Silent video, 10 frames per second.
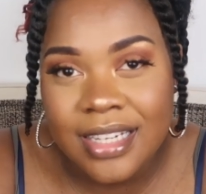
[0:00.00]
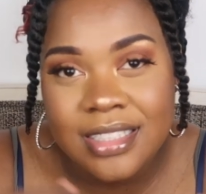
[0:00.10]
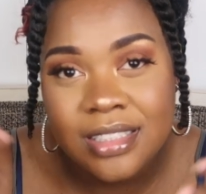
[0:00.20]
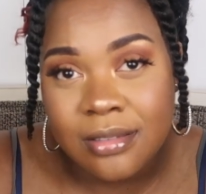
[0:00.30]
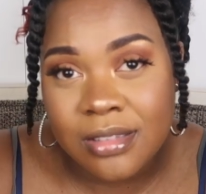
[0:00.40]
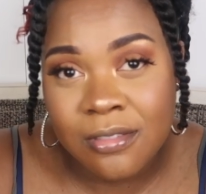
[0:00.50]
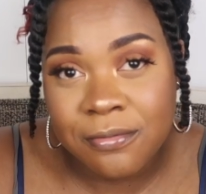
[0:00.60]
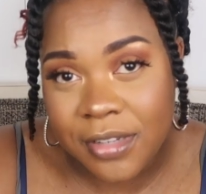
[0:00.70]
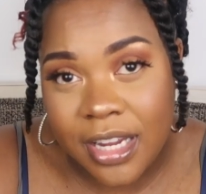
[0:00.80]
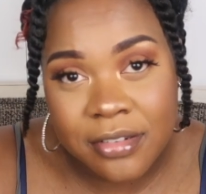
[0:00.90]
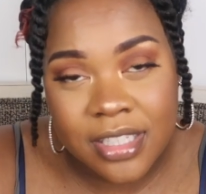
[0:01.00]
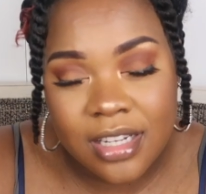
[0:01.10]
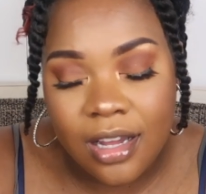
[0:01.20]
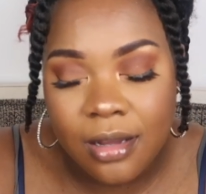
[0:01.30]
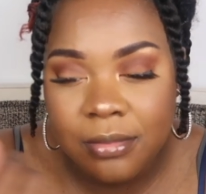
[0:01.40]
That is something very
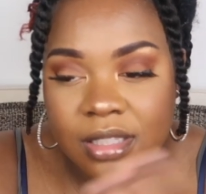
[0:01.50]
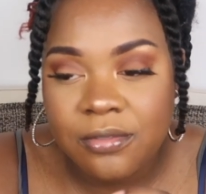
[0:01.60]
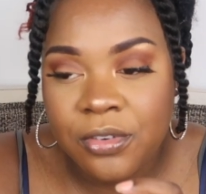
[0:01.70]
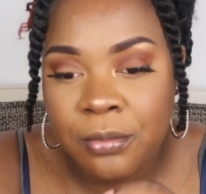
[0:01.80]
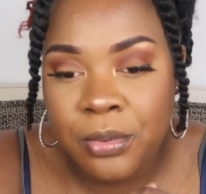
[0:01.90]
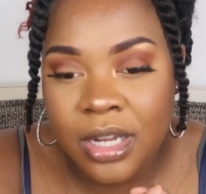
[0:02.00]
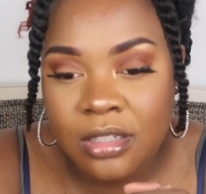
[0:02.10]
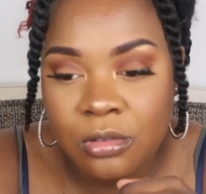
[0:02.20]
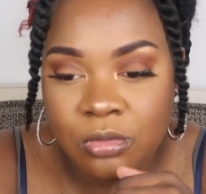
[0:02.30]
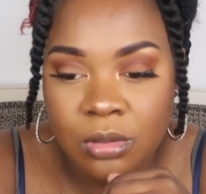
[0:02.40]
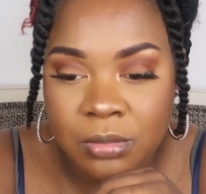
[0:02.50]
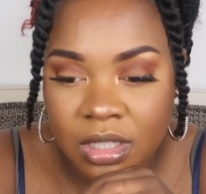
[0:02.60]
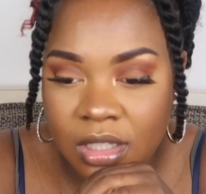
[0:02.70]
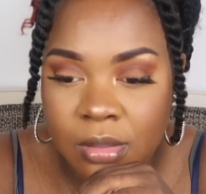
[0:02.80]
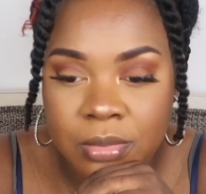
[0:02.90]
common for pregnant
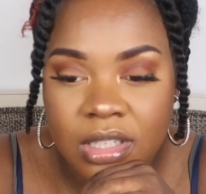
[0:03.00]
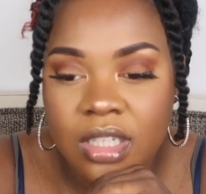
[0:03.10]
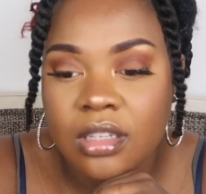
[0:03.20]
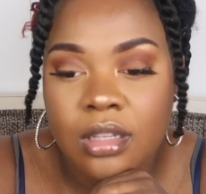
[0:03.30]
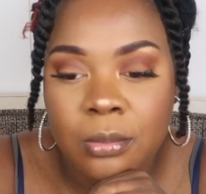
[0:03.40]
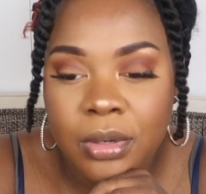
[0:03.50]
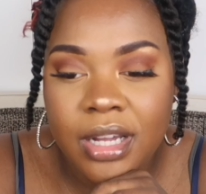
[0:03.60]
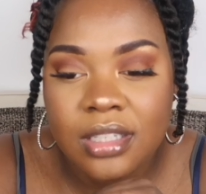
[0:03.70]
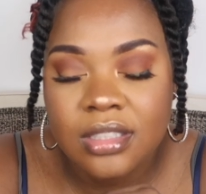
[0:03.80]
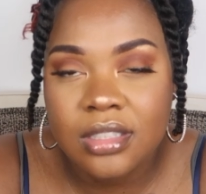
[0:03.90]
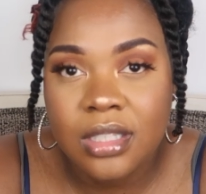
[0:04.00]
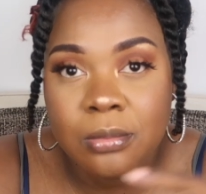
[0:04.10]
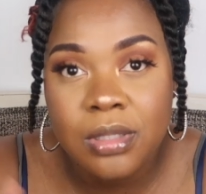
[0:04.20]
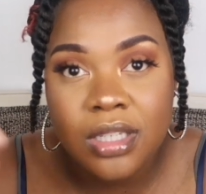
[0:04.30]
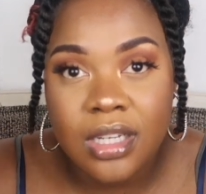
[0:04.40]
women in the beginning of their
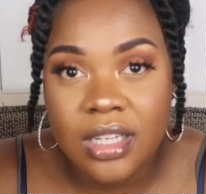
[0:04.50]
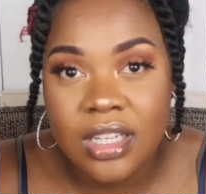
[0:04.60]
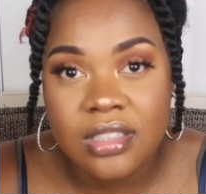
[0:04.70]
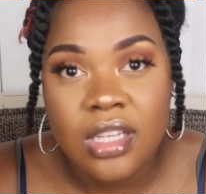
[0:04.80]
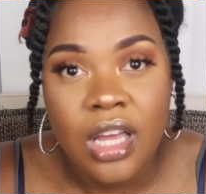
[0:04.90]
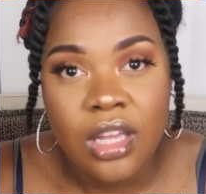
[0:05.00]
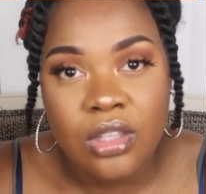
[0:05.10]
pregnancy because